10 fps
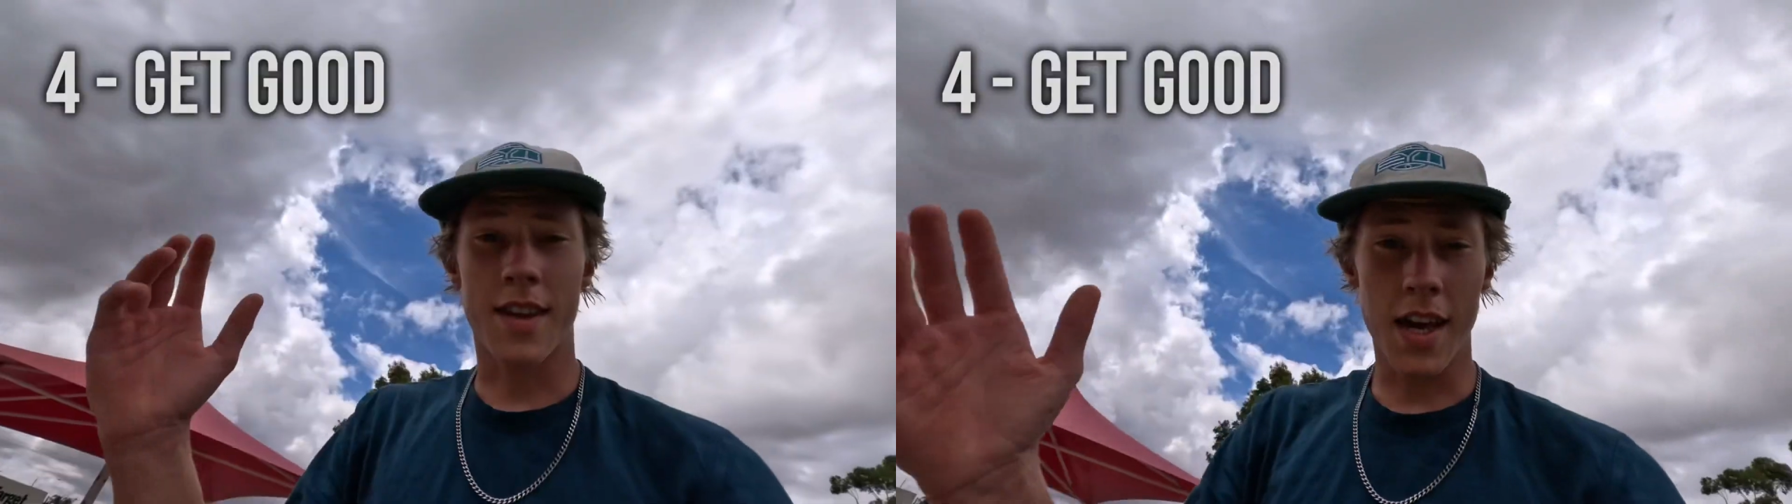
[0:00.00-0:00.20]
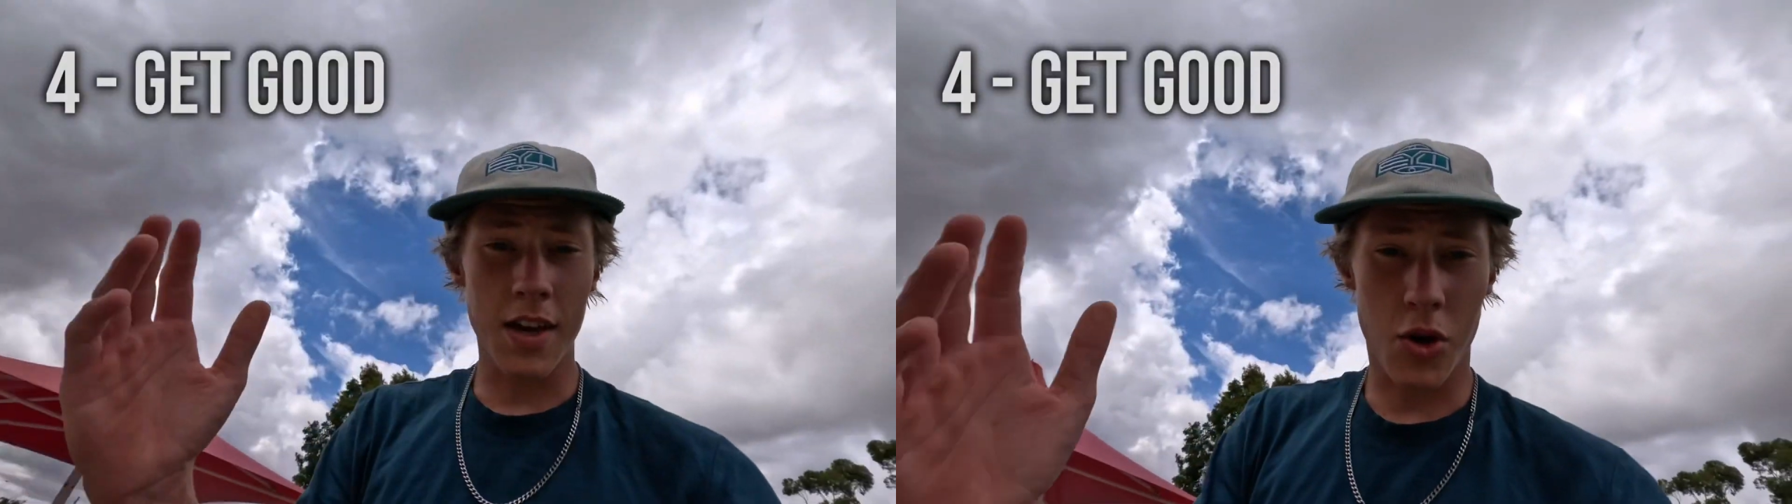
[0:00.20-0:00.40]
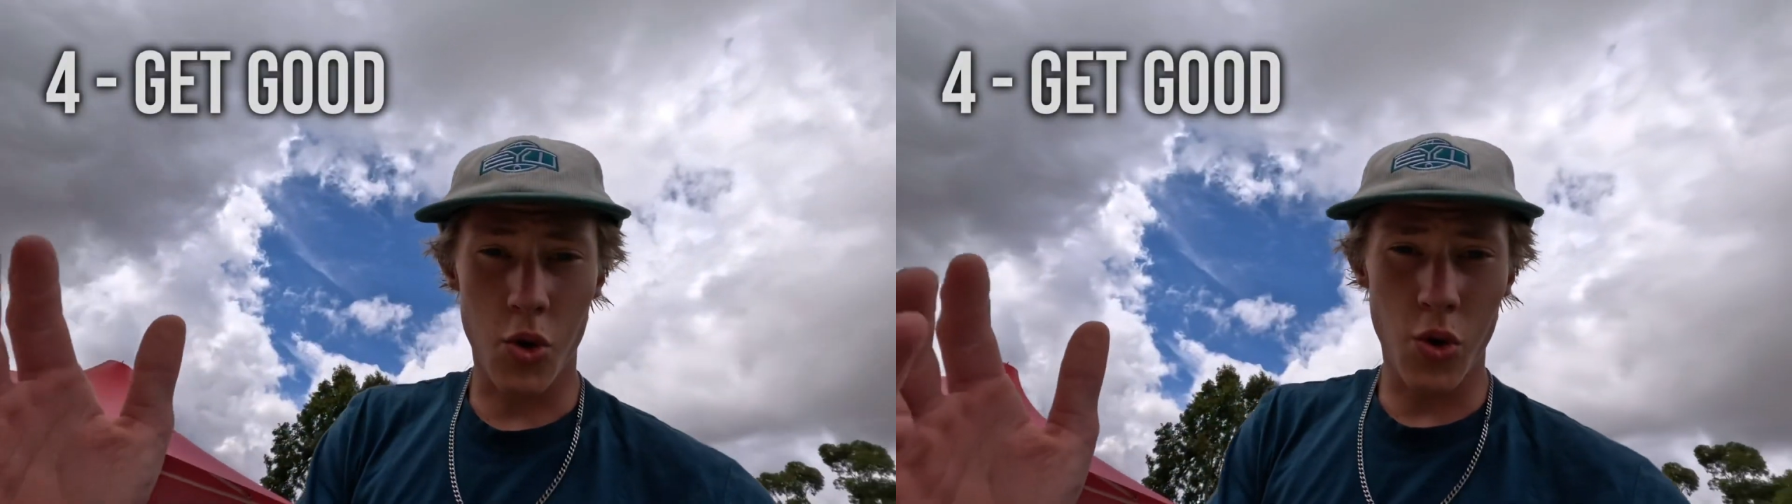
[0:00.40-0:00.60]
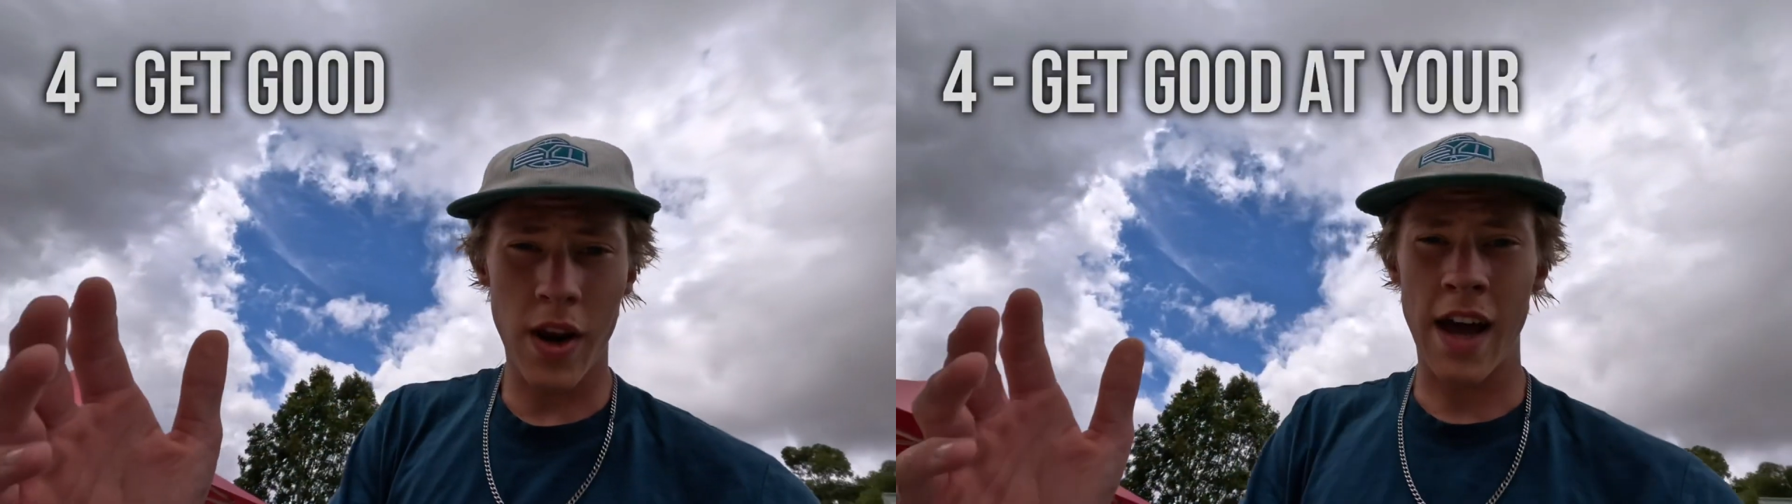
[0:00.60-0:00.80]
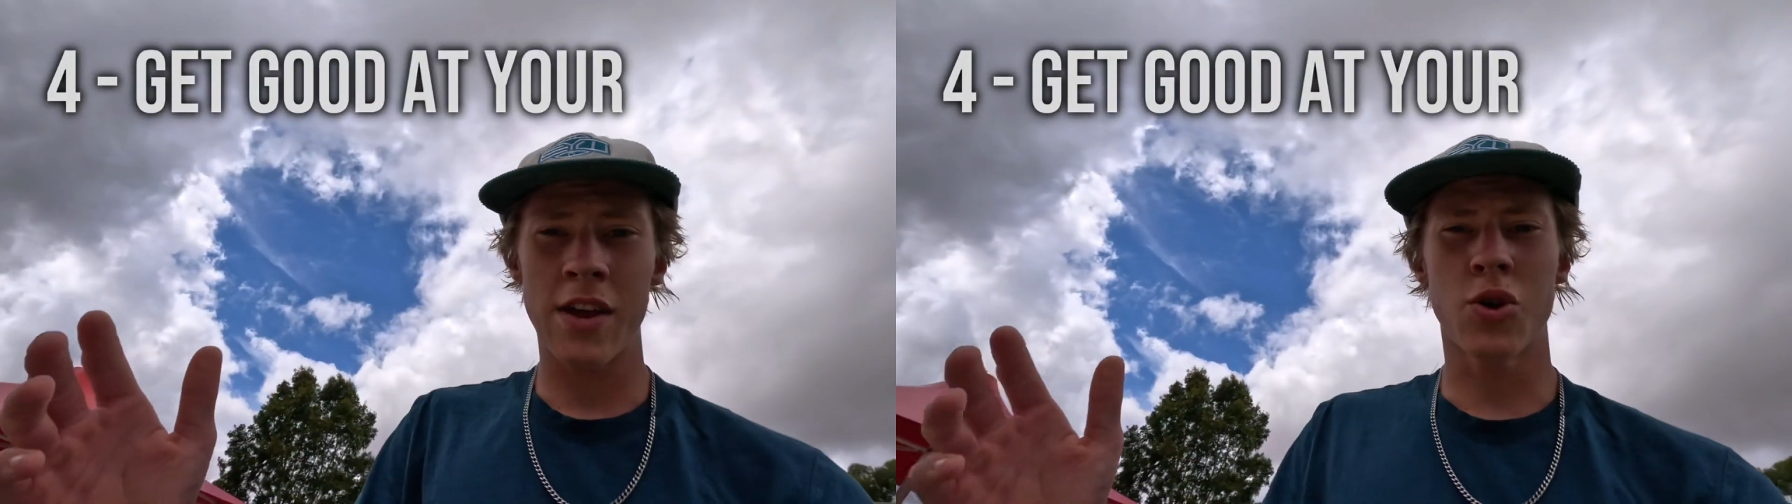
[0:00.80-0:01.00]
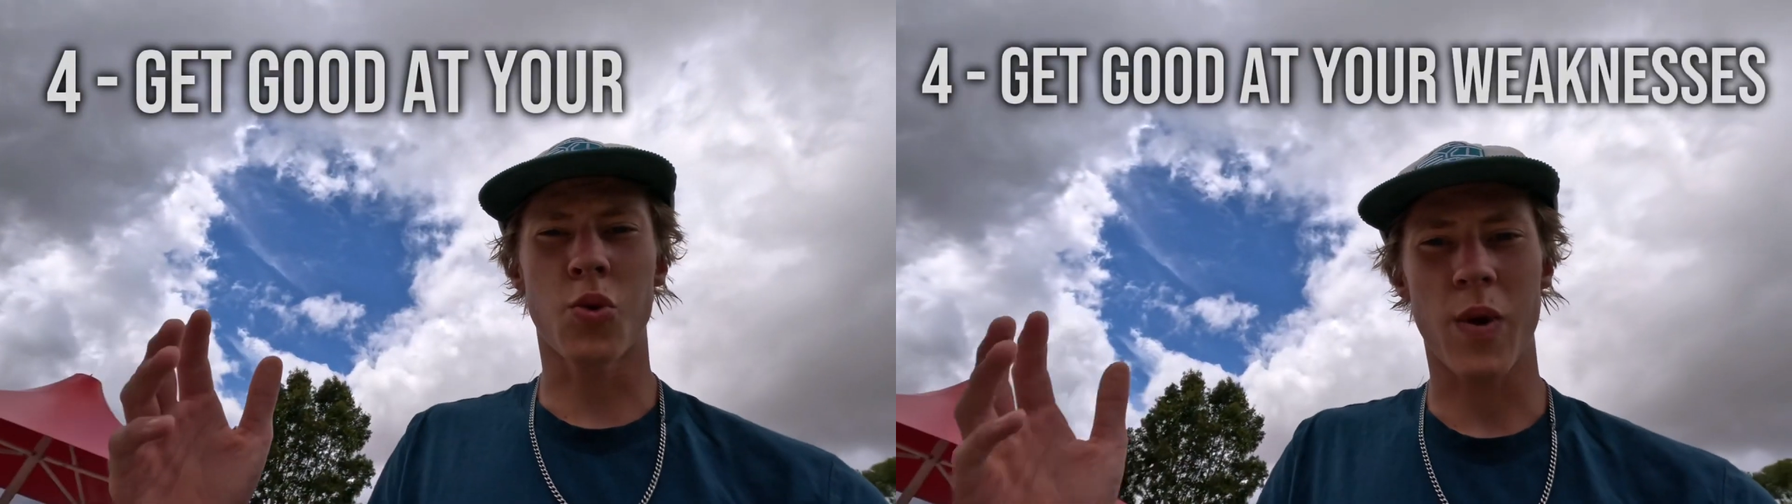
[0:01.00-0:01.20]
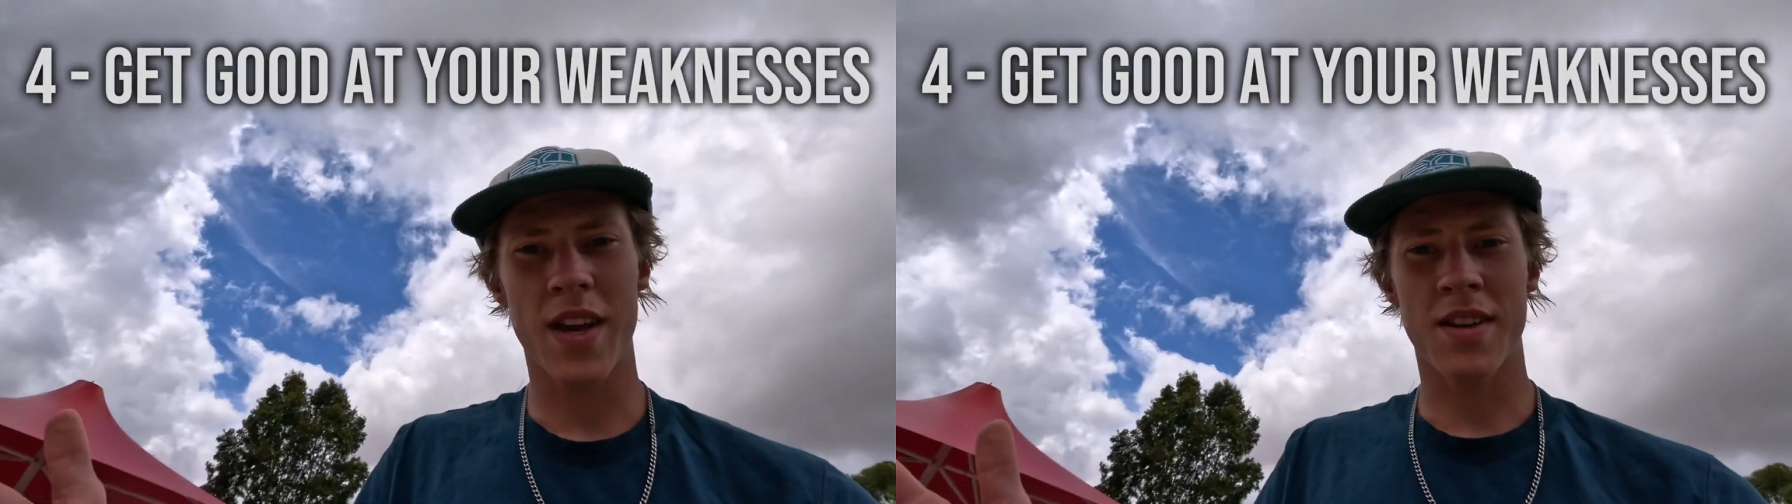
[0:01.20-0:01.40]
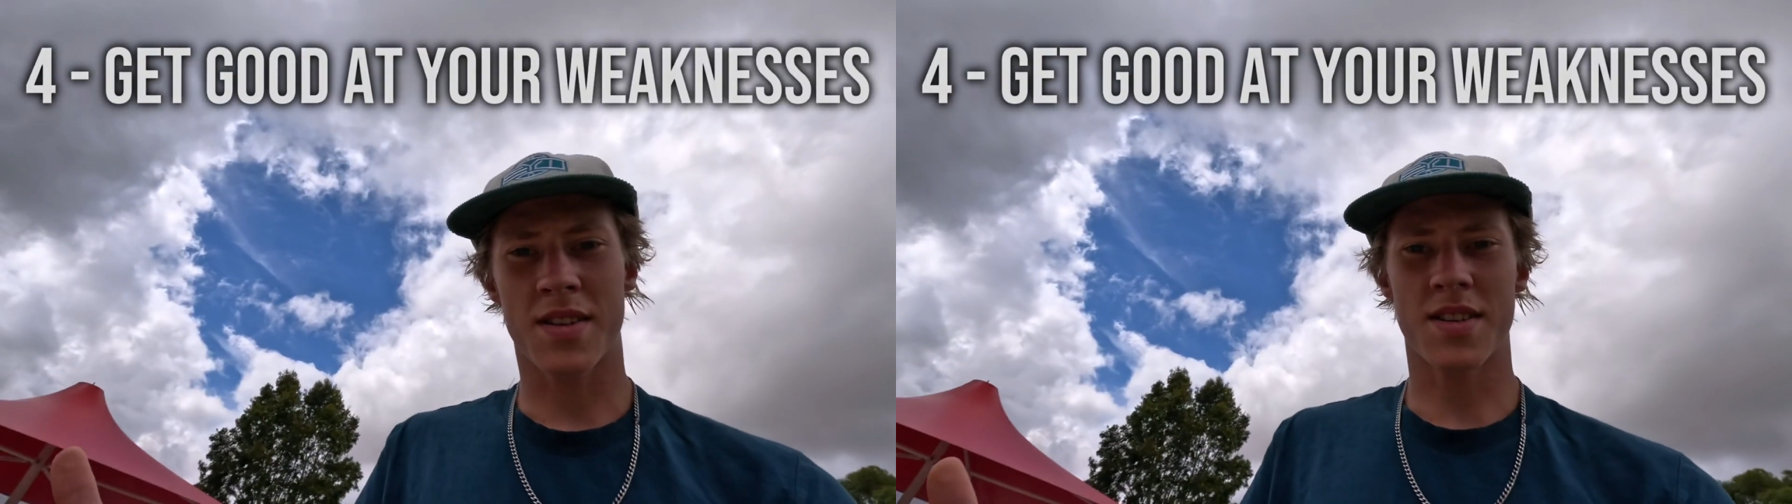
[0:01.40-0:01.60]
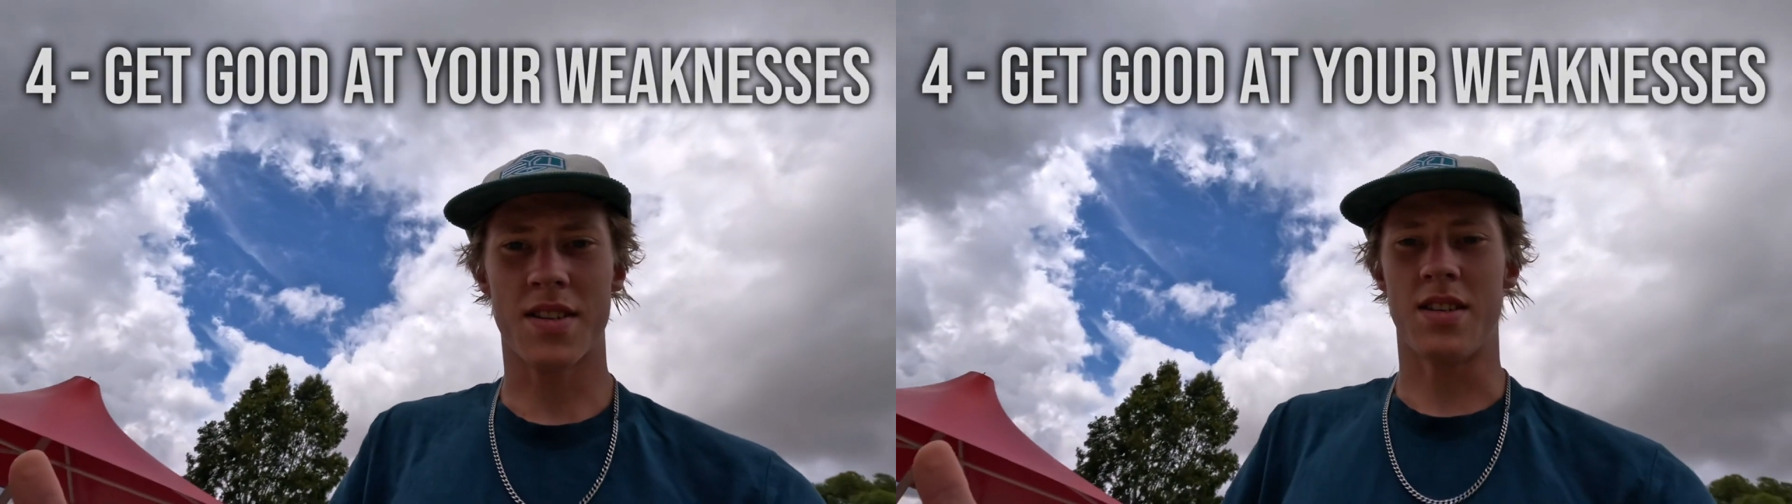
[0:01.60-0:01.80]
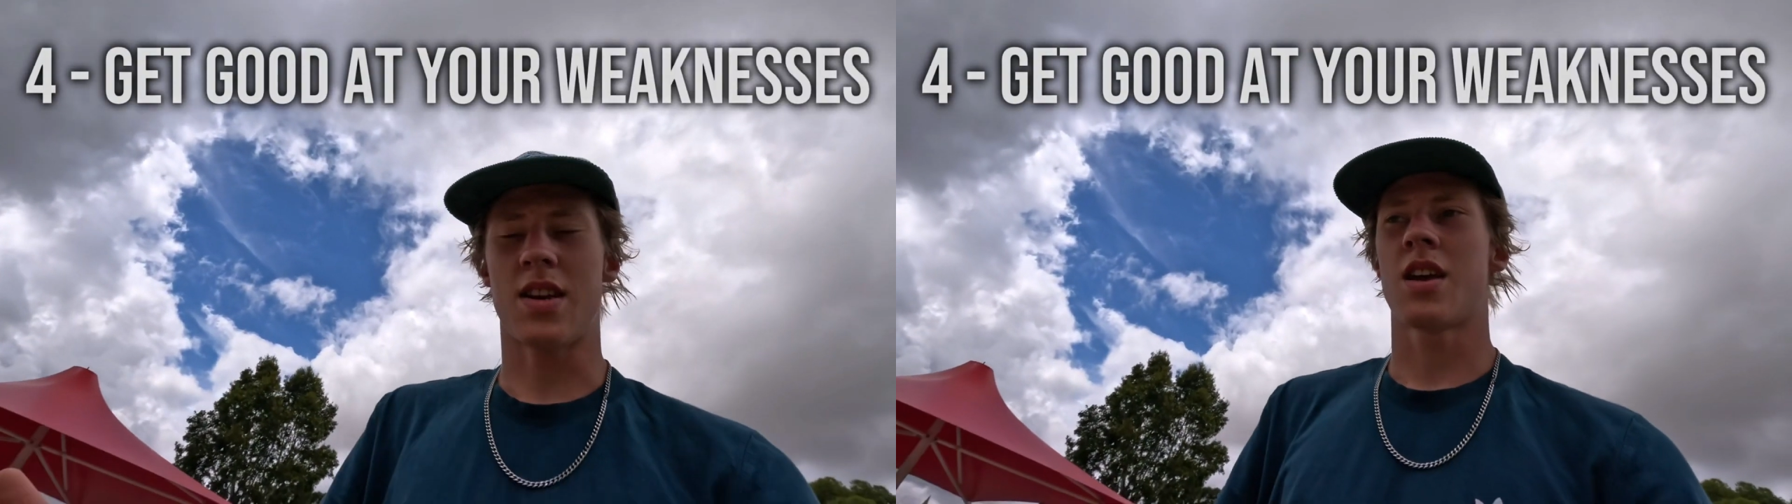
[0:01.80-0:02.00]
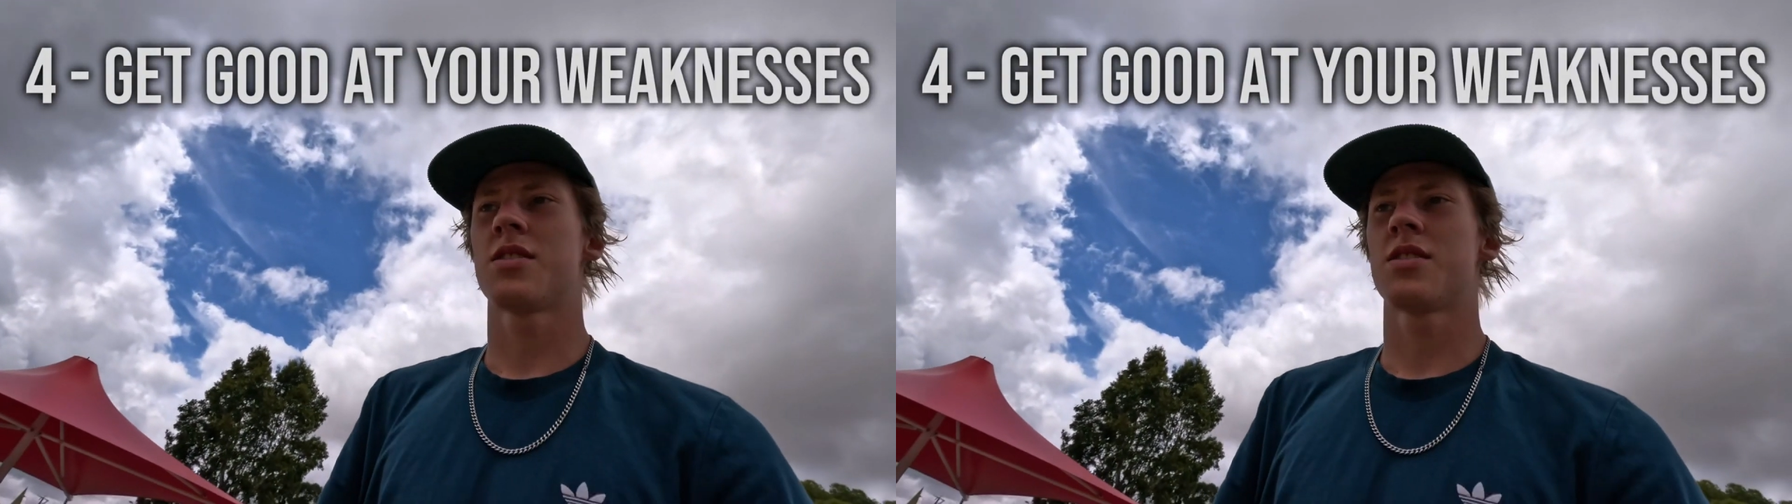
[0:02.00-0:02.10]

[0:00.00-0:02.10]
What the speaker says: Get good at your weaknesses.